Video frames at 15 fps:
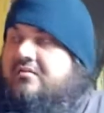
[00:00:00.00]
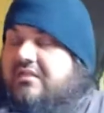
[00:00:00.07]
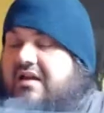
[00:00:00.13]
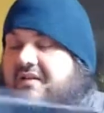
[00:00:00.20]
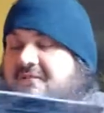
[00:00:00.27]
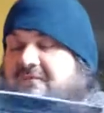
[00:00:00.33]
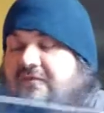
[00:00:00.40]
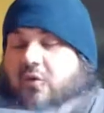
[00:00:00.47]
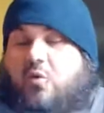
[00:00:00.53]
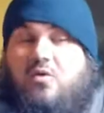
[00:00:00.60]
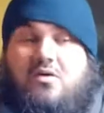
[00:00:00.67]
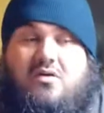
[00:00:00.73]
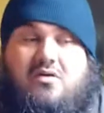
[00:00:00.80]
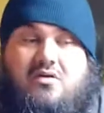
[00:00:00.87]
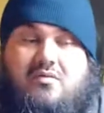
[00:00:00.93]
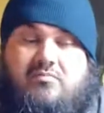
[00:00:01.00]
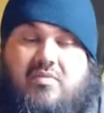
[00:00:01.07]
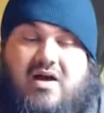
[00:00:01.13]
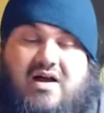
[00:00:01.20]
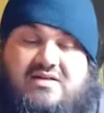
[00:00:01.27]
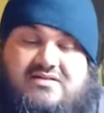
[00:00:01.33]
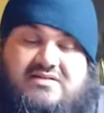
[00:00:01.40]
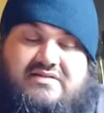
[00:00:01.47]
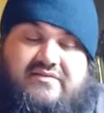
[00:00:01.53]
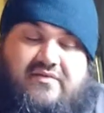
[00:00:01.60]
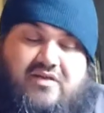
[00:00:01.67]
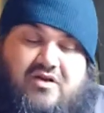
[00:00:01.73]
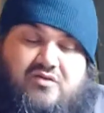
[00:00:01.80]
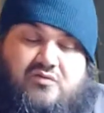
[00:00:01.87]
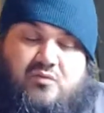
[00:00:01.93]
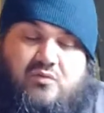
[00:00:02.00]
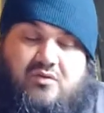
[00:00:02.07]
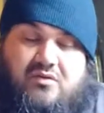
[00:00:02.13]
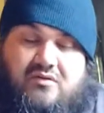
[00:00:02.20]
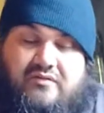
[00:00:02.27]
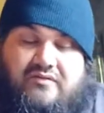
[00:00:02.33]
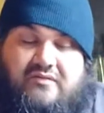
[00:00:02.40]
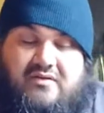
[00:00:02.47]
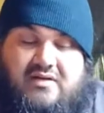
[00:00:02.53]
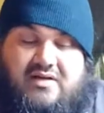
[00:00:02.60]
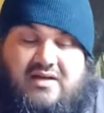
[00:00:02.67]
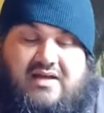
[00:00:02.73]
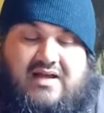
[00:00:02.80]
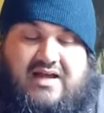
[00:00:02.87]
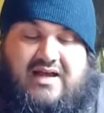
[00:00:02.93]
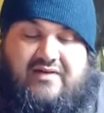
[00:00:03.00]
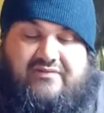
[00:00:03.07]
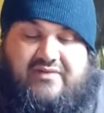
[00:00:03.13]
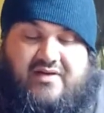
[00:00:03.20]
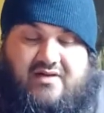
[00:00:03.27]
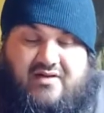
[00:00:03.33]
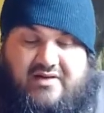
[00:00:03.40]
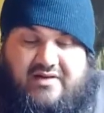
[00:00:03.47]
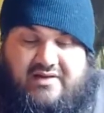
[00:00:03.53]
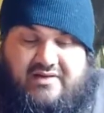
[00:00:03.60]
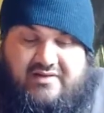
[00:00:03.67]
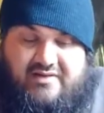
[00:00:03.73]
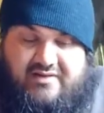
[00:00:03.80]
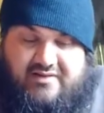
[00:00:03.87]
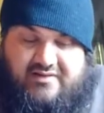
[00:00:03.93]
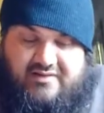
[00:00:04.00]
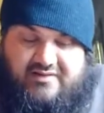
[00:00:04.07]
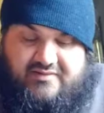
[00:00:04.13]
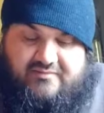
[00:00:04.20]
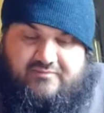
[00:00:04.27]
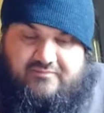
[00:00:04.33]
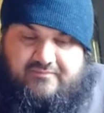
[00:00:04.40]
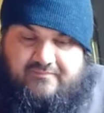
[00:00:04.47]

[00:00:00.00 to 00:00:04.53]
like 4 boxes of Lone Wolf. I've got I